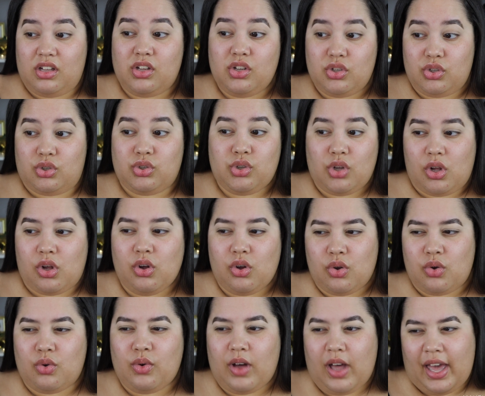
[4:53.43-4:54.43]

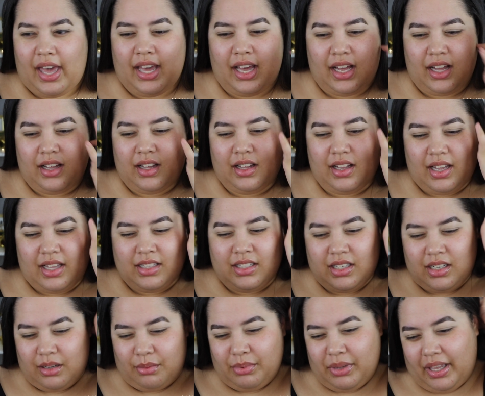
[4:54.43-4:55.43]
So I
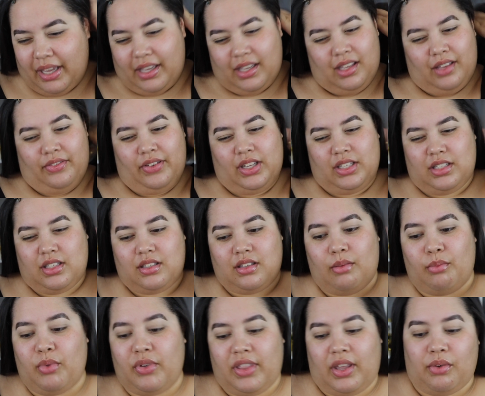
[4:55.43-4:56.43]
ended up like giving it to
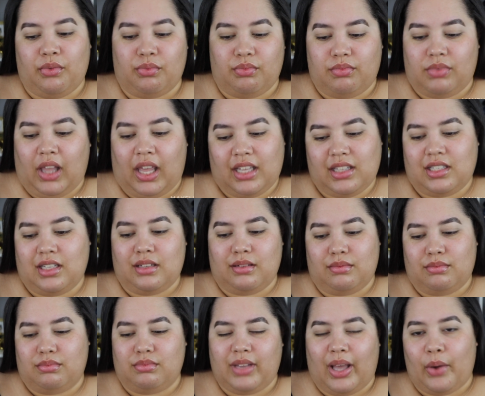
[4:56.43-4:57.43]
someone that liked it,
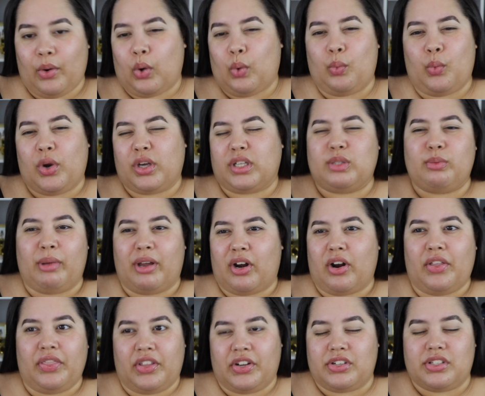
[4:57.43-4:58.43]
that would have worked better
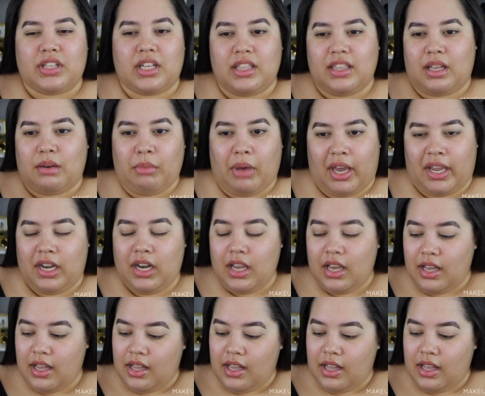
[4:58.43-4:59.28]
on their skin than mine.